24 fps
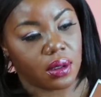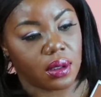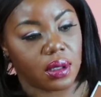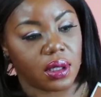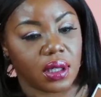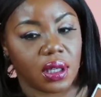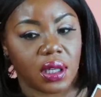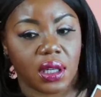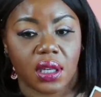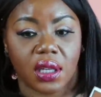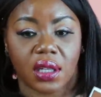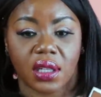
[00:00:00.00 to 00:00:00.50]

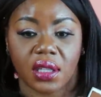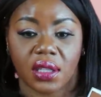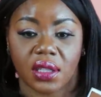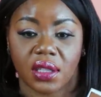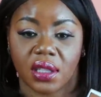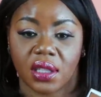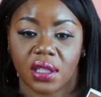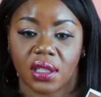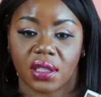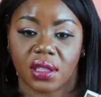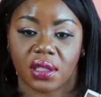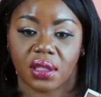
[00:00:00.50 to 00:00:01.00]
Again, this
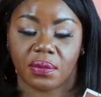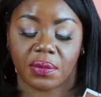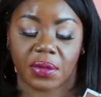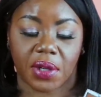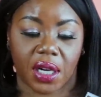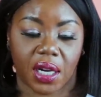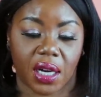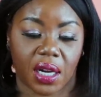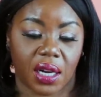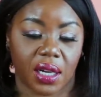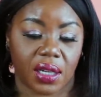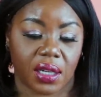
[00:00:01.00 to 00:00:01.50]
is in
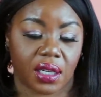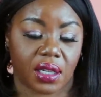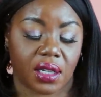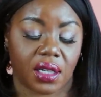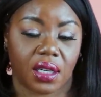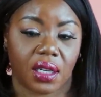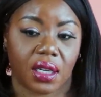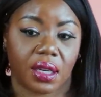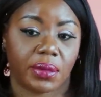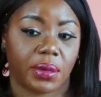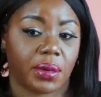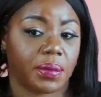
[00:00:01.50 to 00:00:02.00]

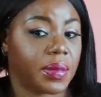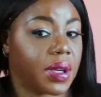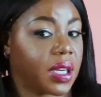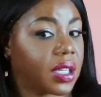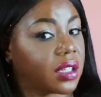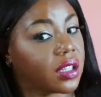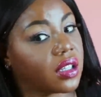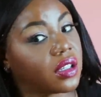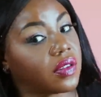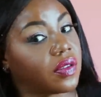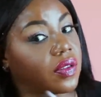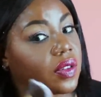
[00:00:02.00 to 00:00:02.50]
mahogany. I'm gonna
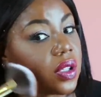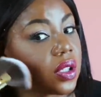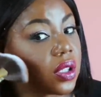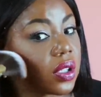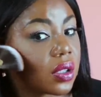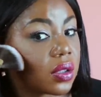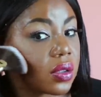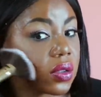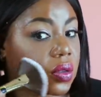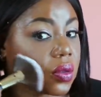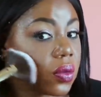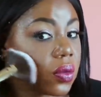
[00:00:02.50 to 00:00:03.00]
make this
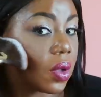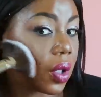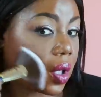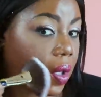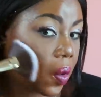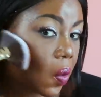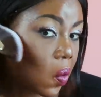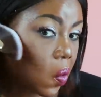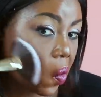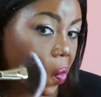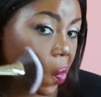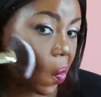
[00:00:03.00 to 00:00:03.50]
video
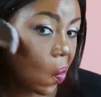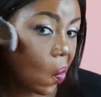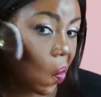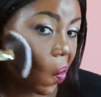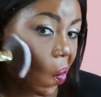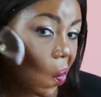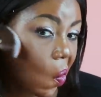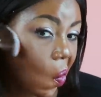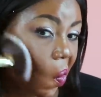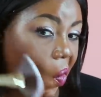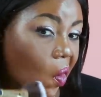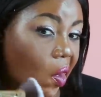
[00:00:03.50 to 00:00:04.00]
long,
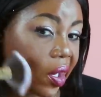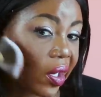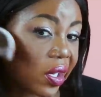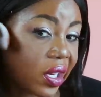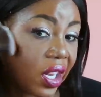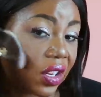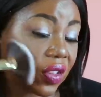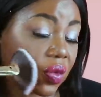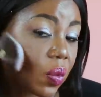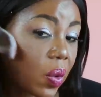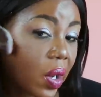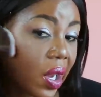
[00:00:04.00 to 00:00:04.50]
and
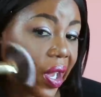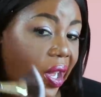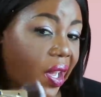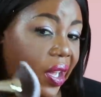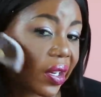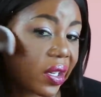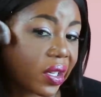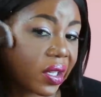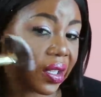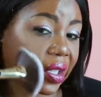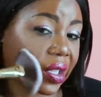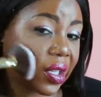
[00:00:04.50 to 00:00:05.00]
that's why
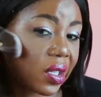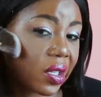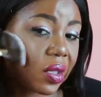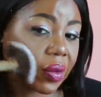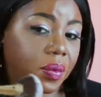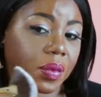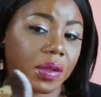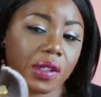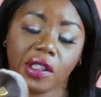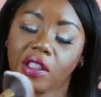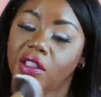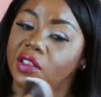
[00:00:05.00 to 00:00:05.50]
I didn't get
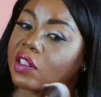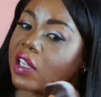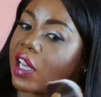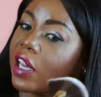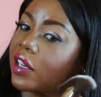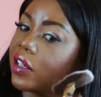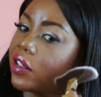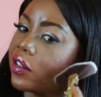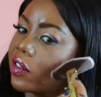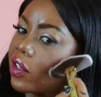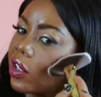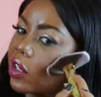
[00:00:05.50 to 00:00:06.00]
it because
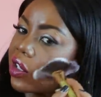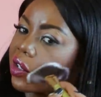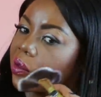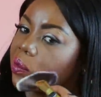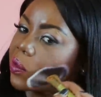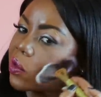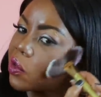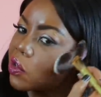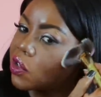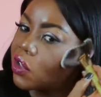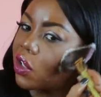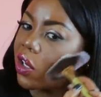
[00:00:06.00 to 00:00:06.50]
I didn't think
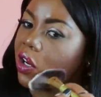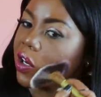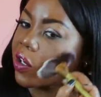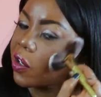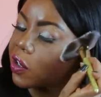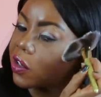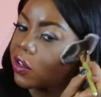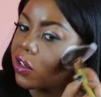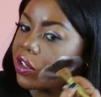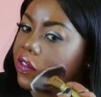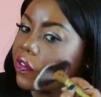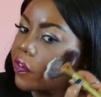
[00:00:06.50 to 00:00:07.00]
it was
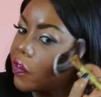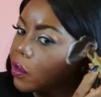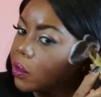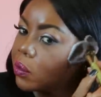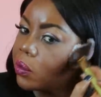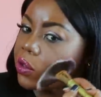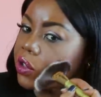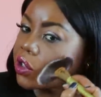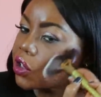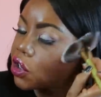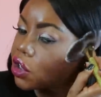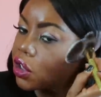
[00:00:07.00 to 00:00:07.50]
dark enough or
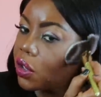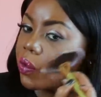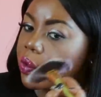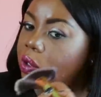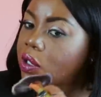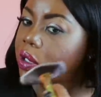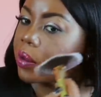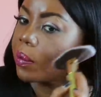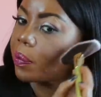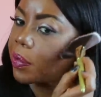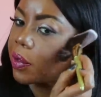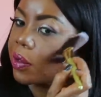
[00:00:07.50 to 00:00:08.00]
would show
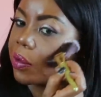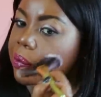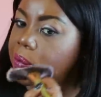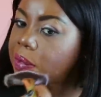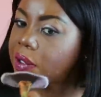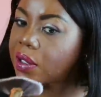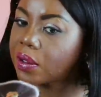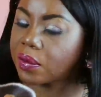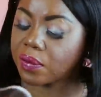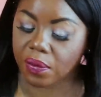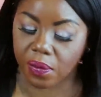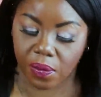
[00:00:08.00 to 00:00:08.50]
up on me.